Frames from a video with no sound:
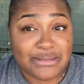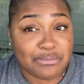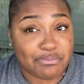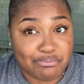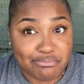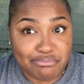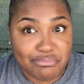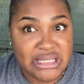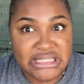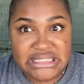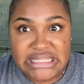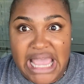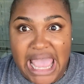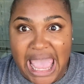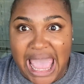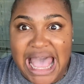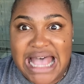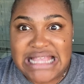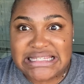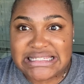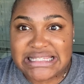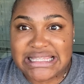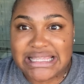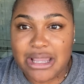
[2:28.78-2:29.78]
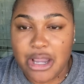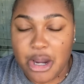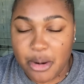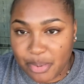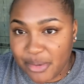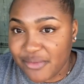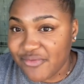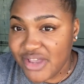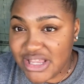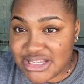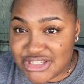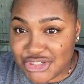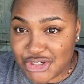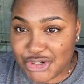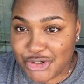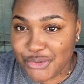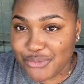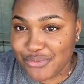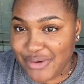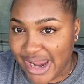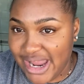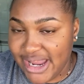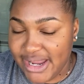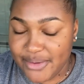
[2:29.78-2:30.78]
be to ask a professor,
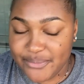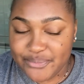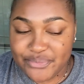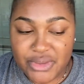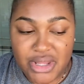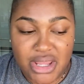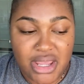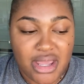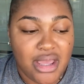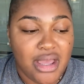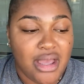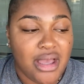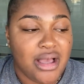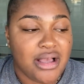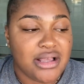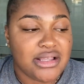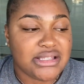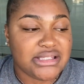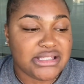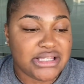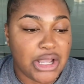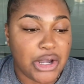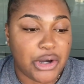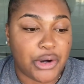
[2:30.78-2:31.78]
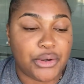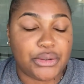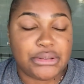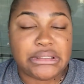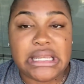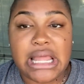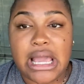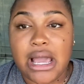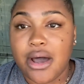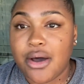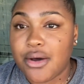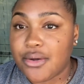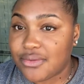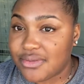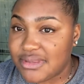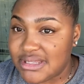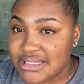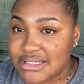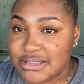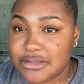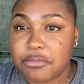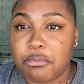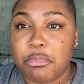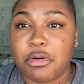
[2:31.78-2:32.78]
right? So now
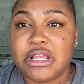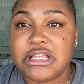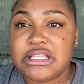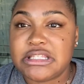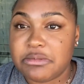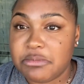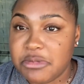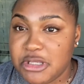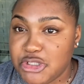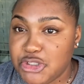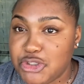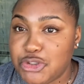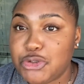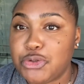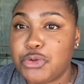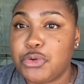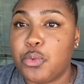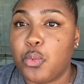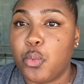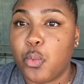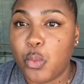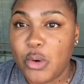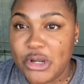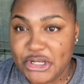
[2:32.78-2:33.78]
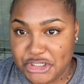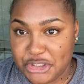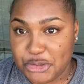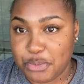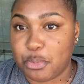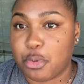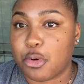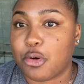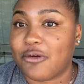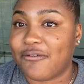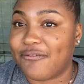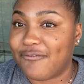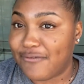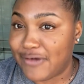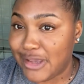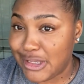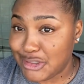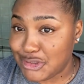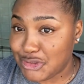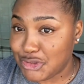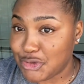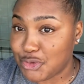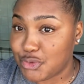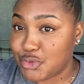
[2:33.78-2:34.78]
this brings me to which
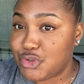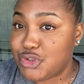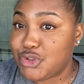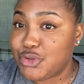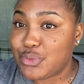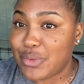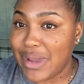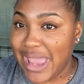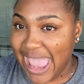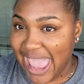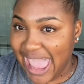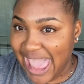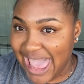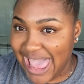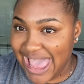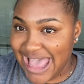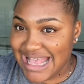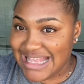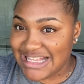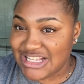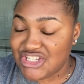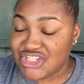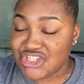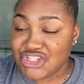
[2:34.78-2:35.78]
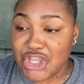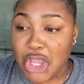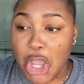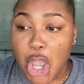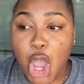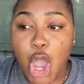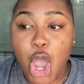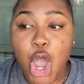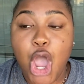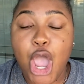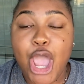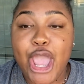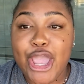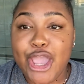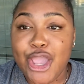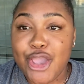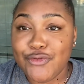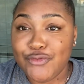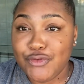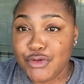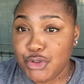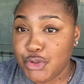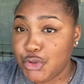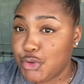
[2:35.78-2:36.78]
professor to ask. If
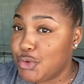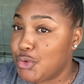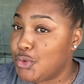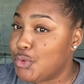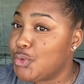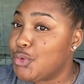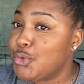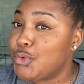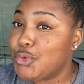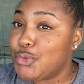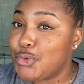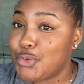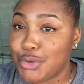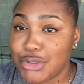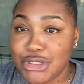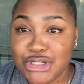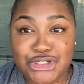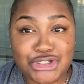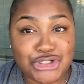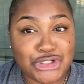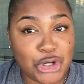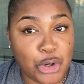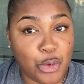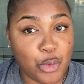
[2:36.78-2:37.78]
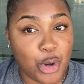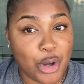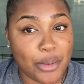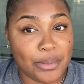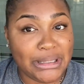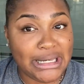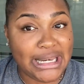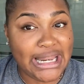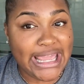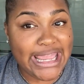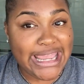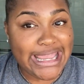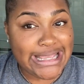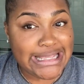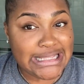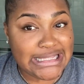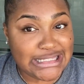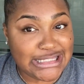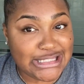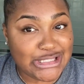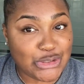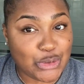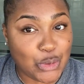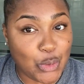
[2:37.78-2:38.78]
you show up late
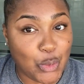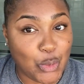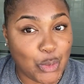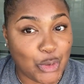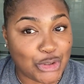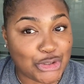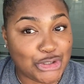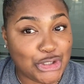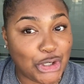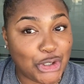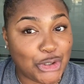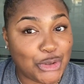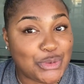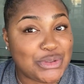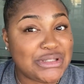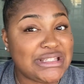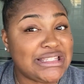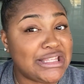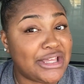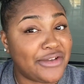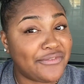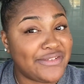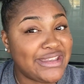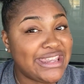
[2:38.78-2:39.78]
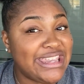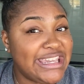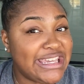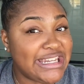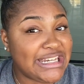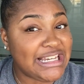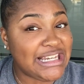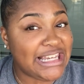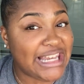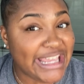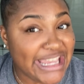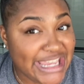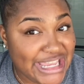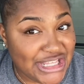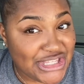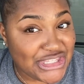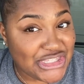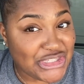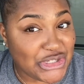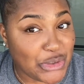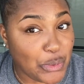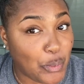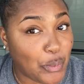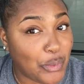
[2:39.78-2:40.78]
or turn stuff in late
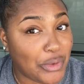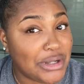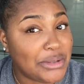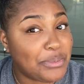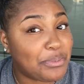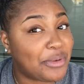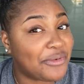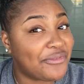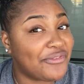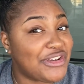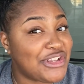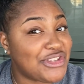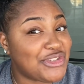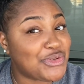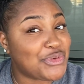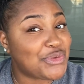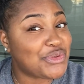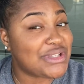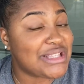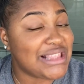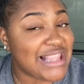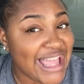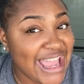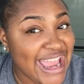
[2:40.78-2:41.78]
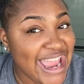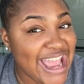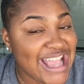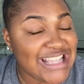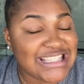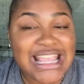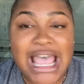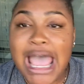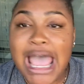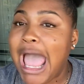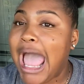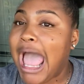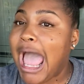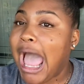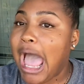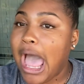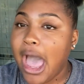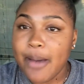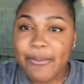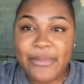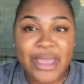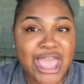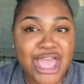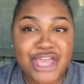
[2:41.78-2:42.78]
to one professor's class,
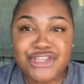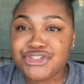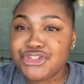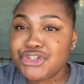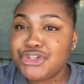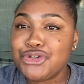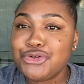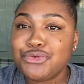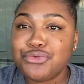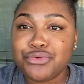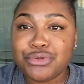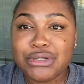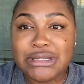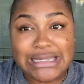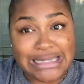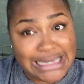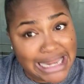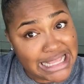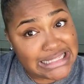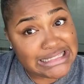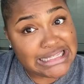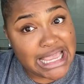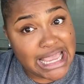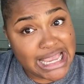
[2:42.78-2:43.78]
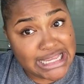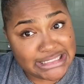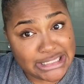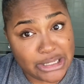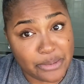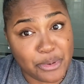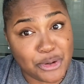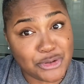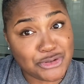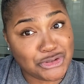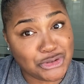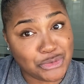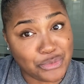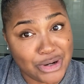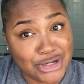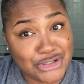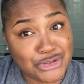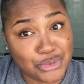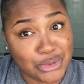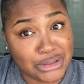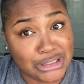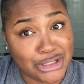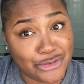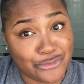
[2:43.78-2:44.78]
I'm asking you not to ask that person to write
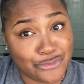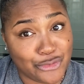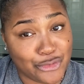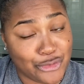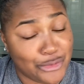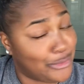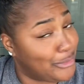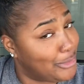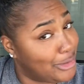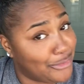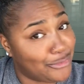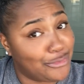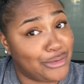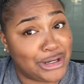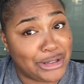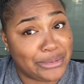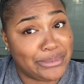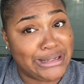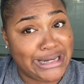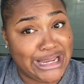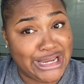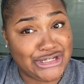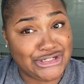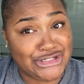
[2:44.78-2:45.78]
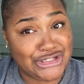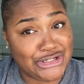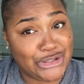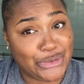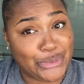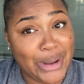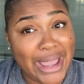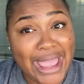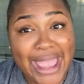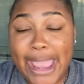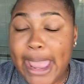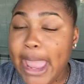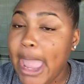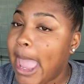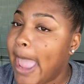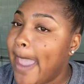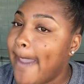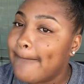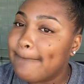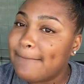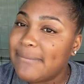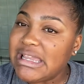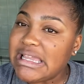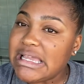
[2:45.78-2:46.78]
you a letter of recommendation, okay?
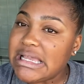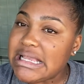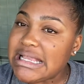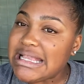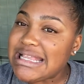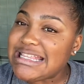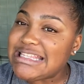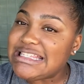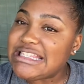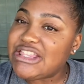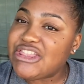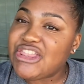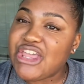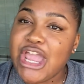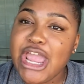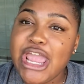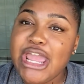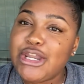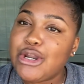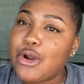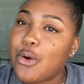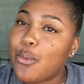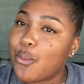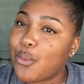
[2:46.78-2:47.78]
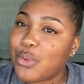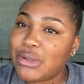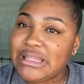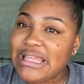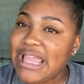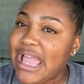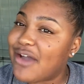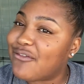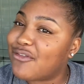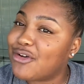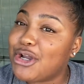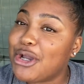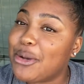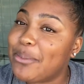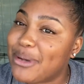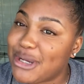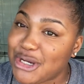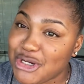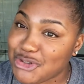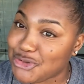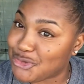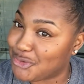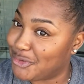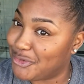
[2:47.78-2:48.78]
Because they don't really have a good
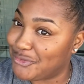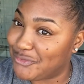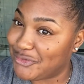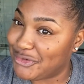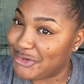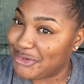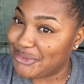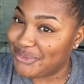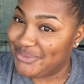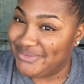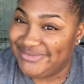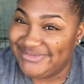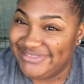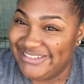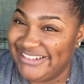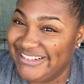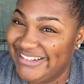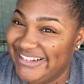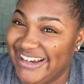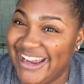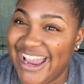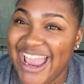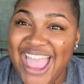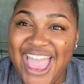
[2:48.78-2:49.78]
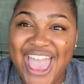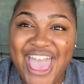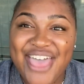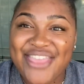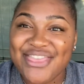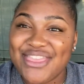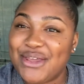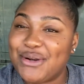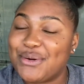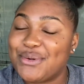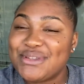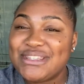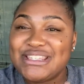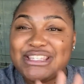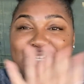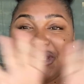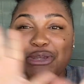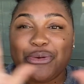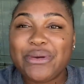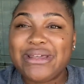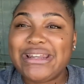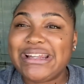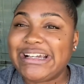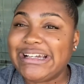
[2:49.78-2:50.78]
picture of you. They don't see you
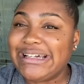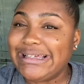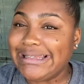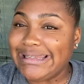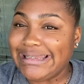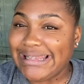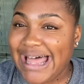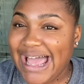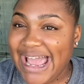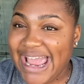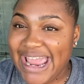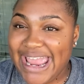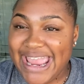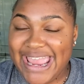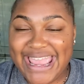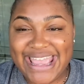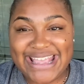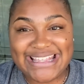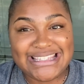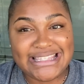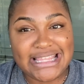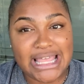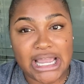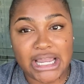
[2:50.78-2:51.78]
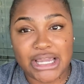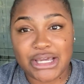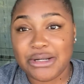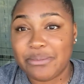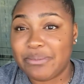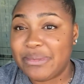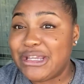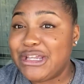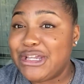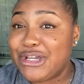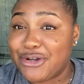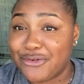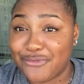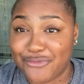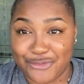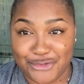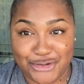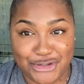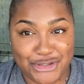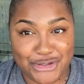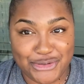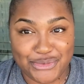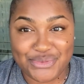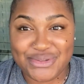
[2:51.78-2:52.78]
in a good light. It's not gonna be good for
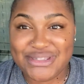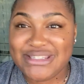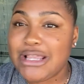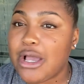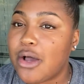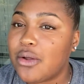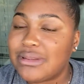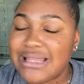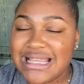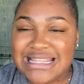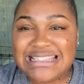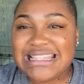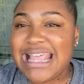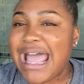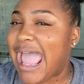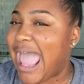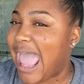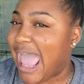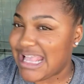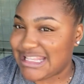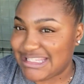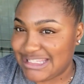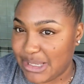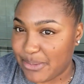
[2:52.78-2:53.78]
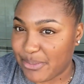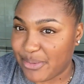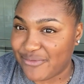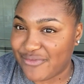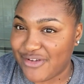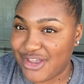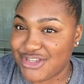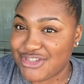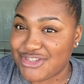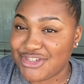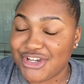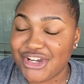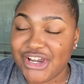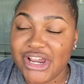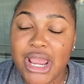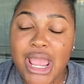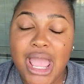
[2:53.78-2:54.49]
you. So let's not ask that professor.